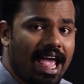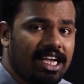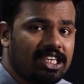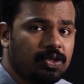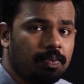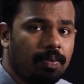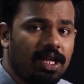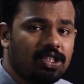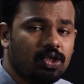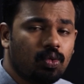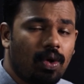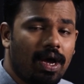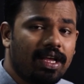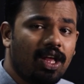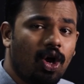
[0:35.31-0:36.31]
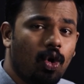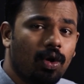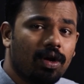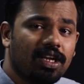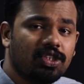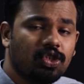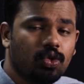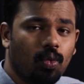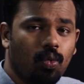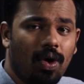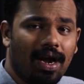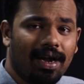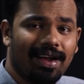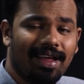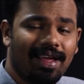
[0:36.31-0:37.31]
x plus y the whole raised to
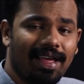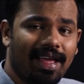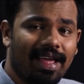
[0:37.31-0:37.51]
1